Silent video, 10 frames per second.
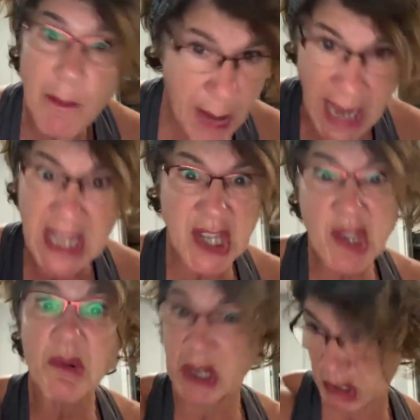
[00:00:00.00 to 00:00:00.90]
paying you
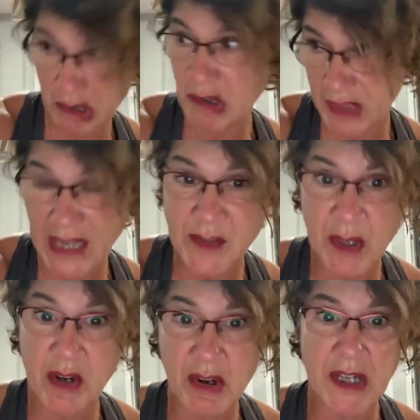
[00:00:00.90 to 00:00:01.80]
and that's what
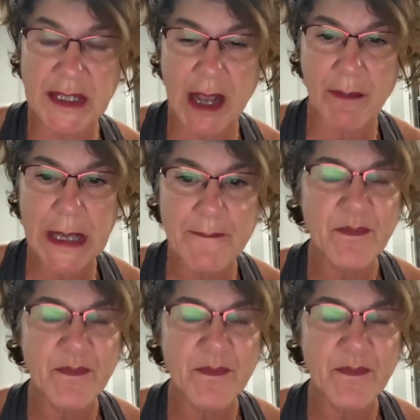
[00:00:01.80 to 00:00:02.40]
you're going to tell me.